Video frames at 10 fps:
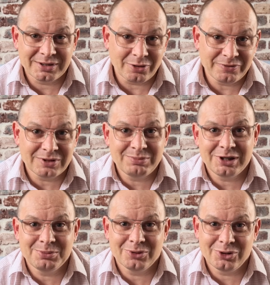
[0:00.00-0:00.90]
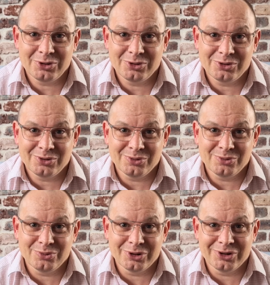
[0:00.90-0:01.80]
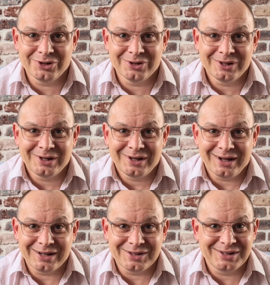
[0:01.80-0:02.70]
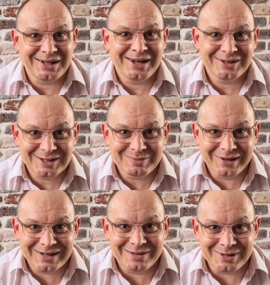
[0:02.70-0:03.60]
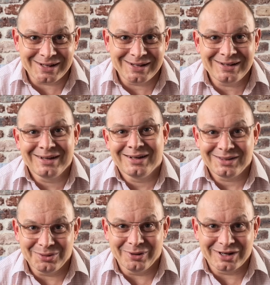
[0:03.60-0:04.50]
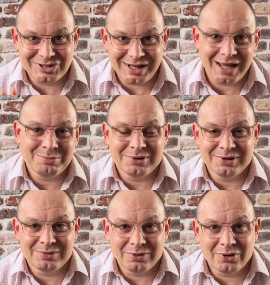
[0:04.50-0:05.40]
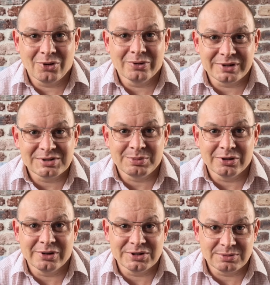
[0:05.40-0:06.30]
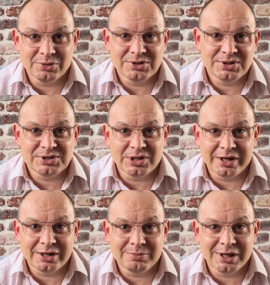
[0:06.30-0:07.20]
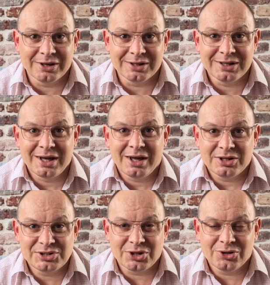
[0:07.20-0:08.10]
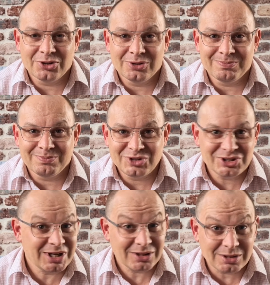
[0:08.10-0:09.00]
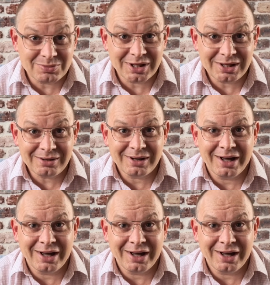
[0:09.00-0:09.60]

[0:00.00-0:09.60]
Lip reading: often the people who were, saddest about coming in that were actually happiest with the whole experience and most excited about it. So just get them there.